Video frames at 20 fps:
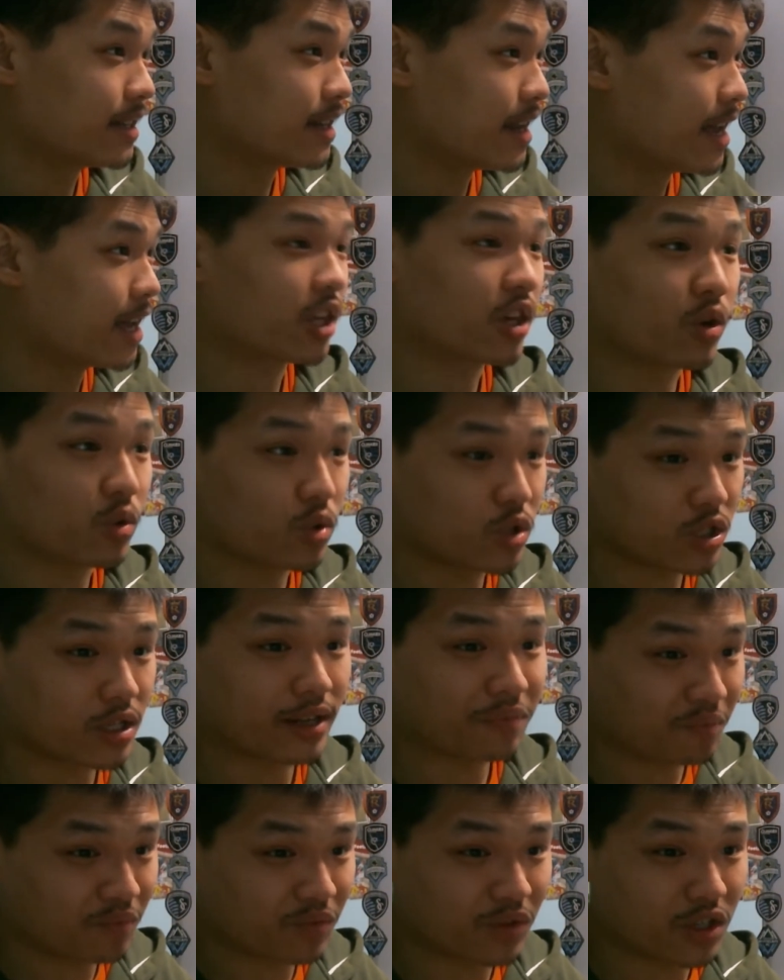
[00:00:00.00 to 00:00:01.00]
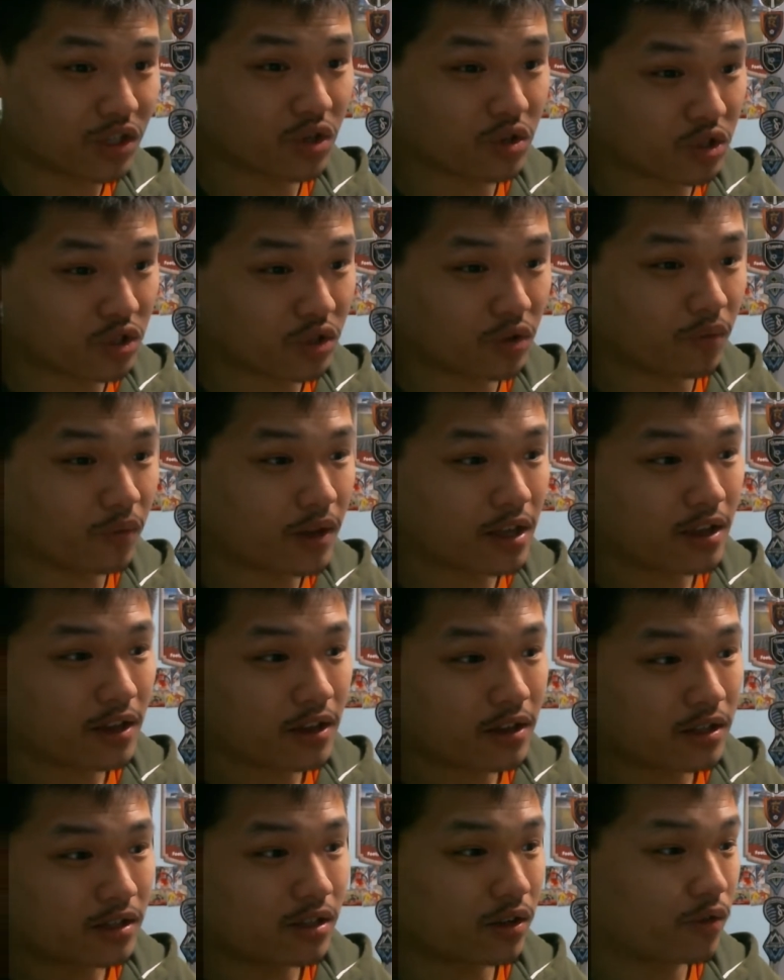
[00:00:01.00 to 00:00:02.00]
head coach that is also
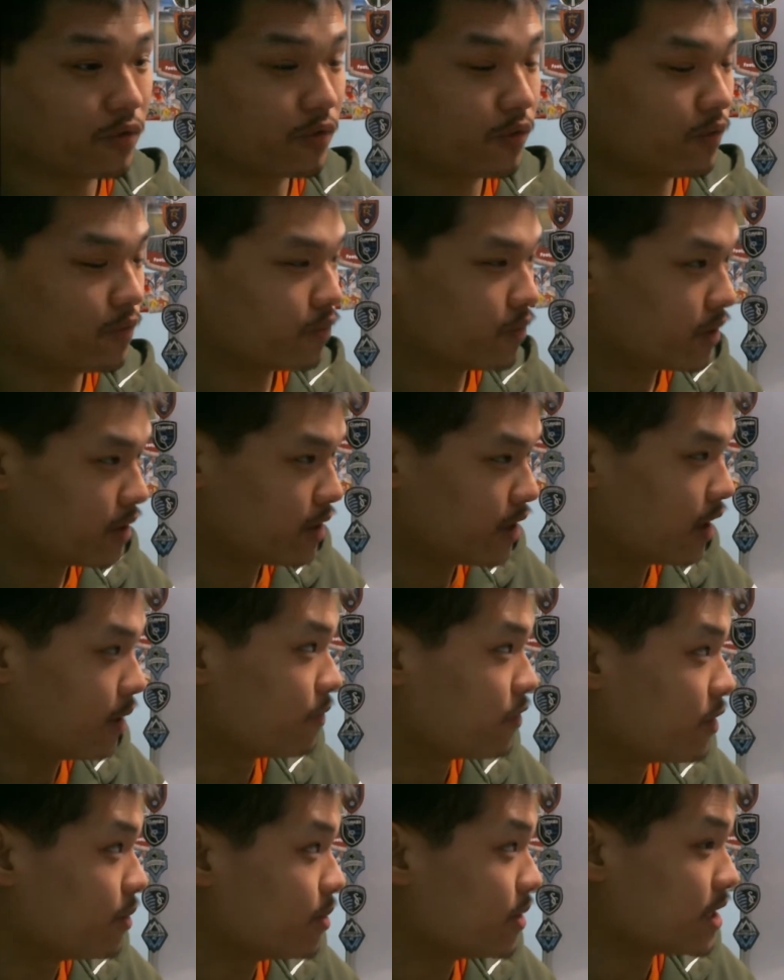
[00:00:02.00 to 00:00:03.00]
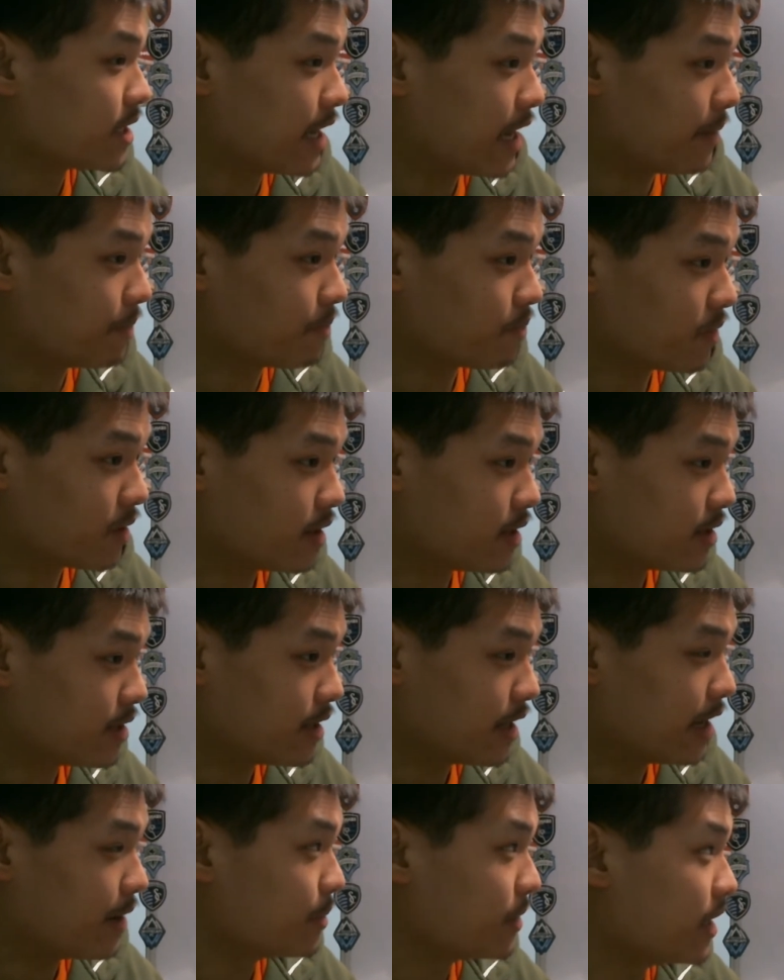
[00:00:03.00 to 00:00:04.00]
so come from the
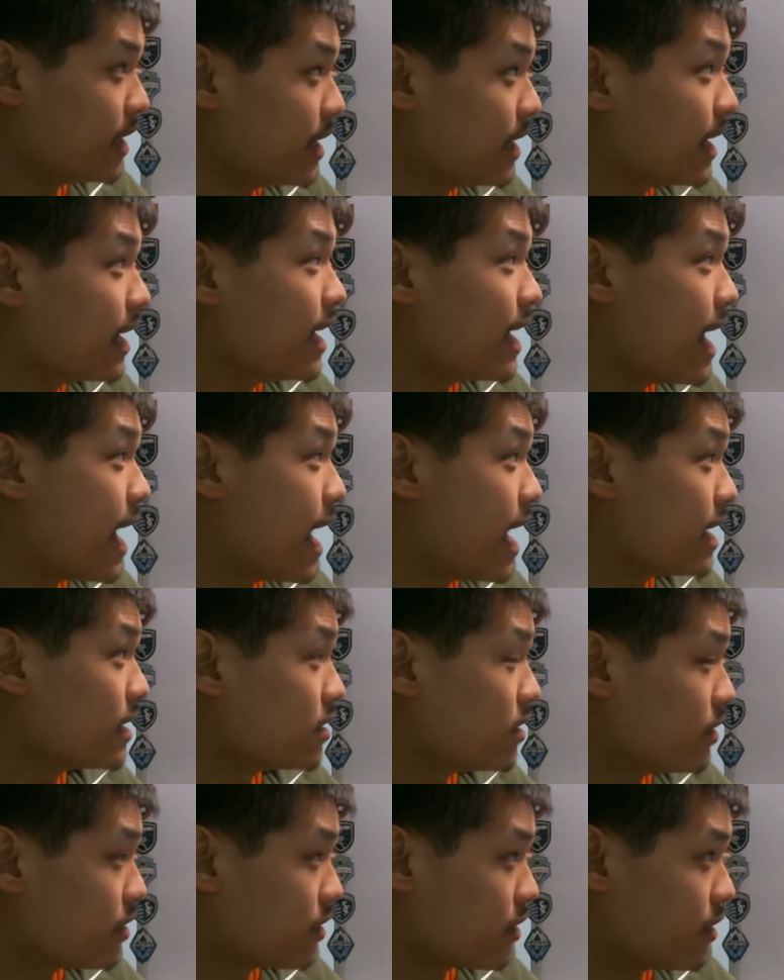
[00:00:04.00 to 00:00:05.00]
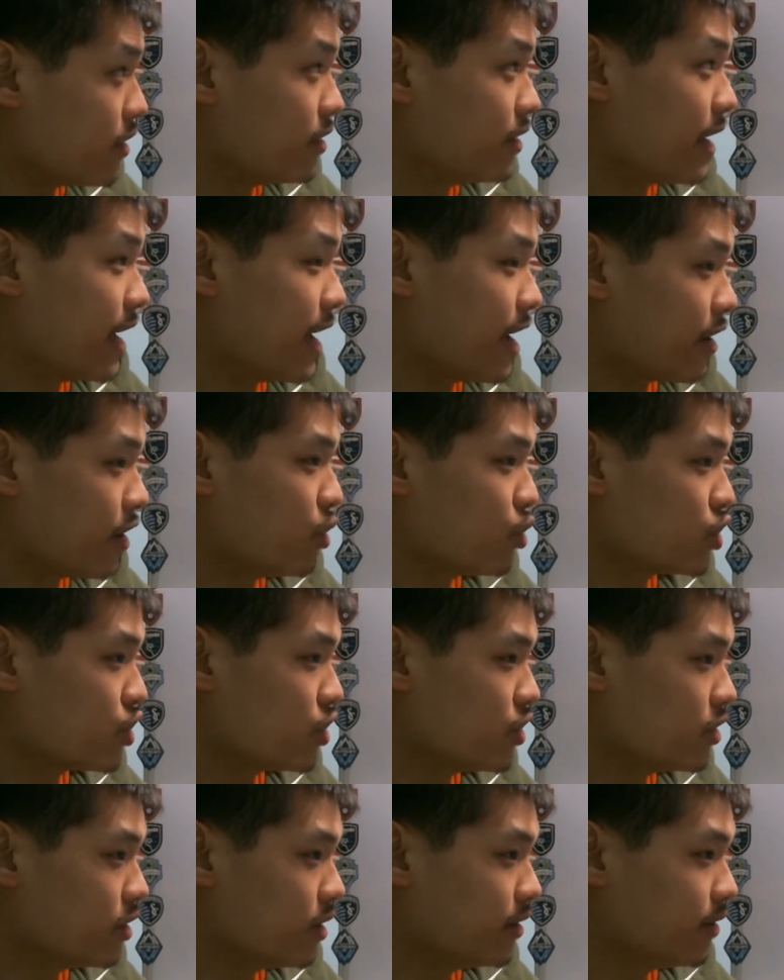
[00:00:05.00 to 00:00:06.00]
same league as their current head coach
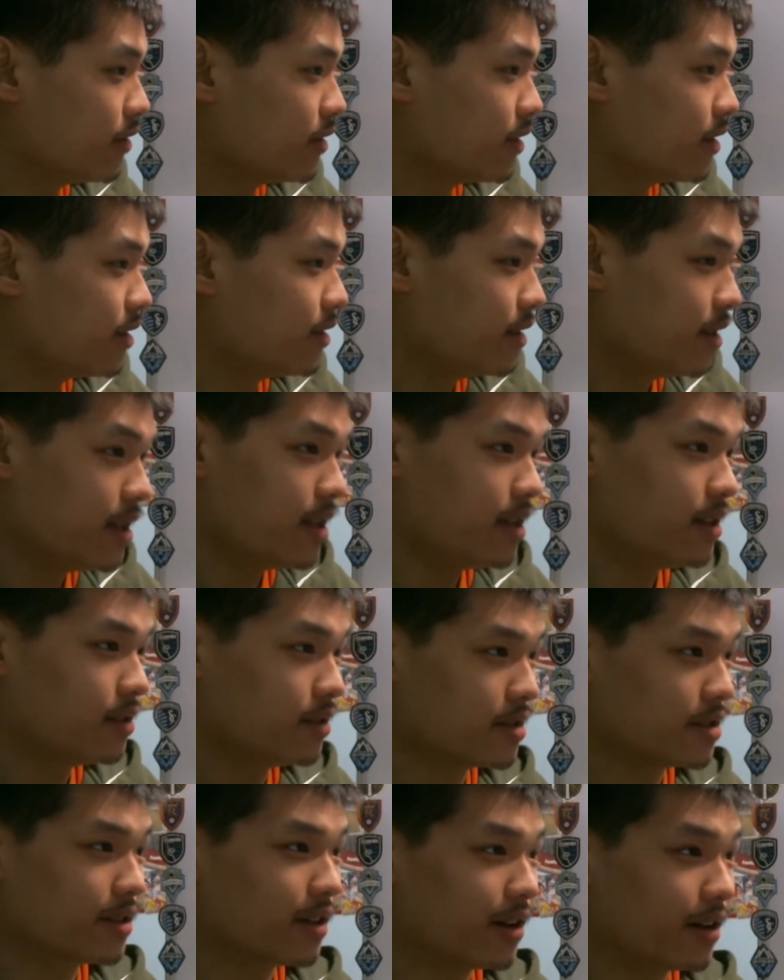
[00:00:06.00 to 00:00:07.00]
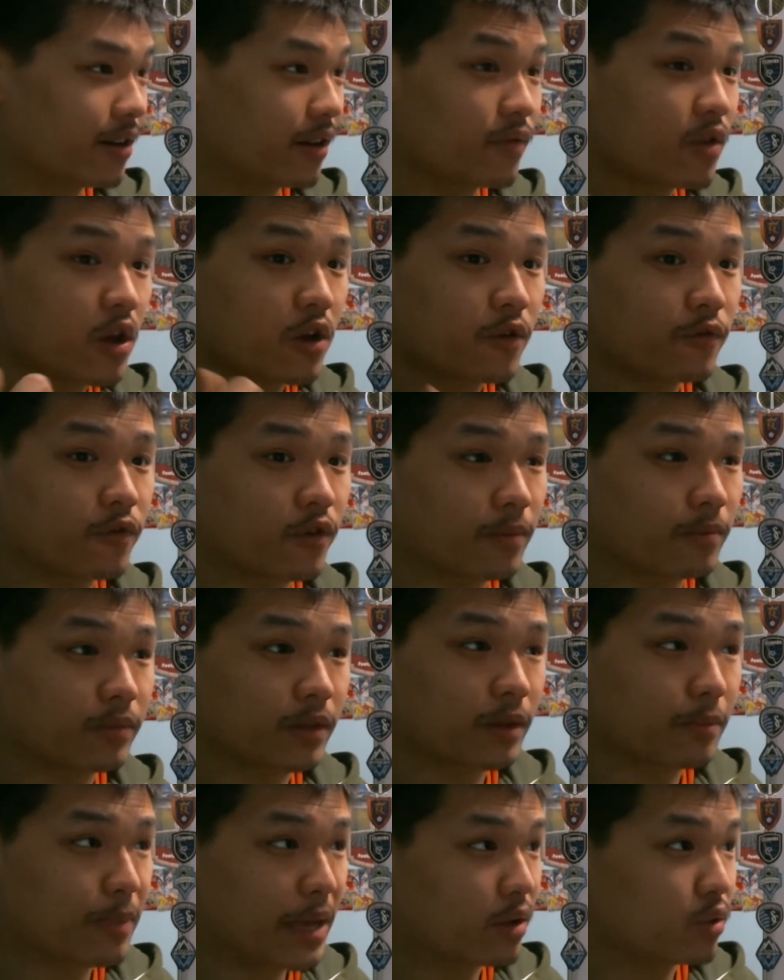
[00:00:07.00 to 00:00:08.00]
Hernan Lozada from the
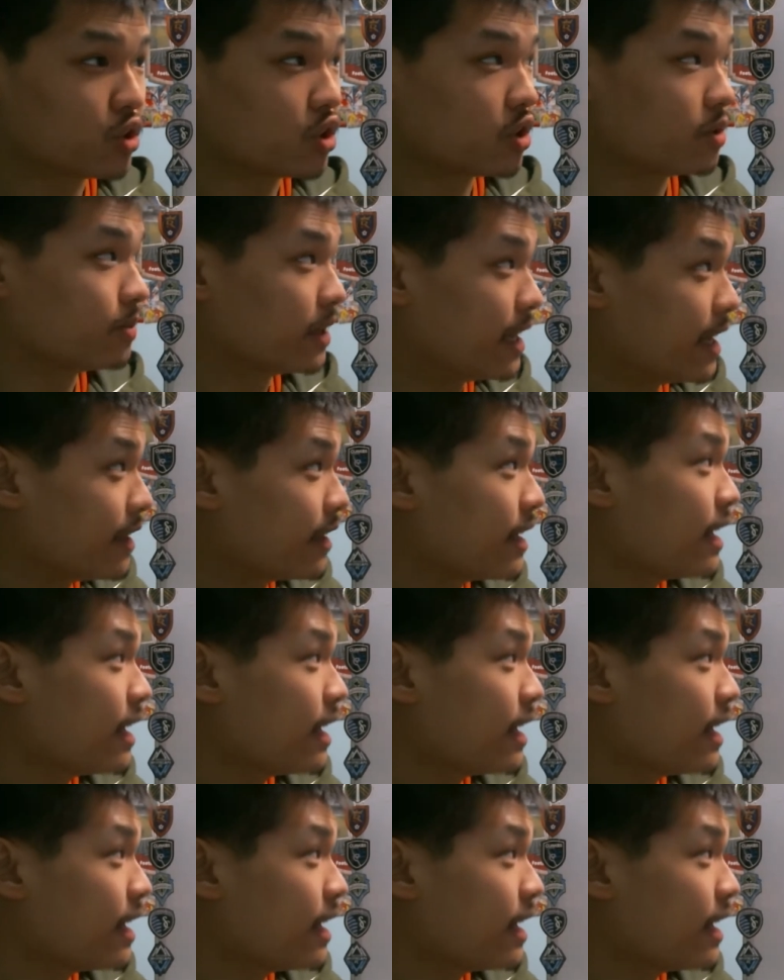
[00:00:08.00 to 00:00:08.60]
Belgium league.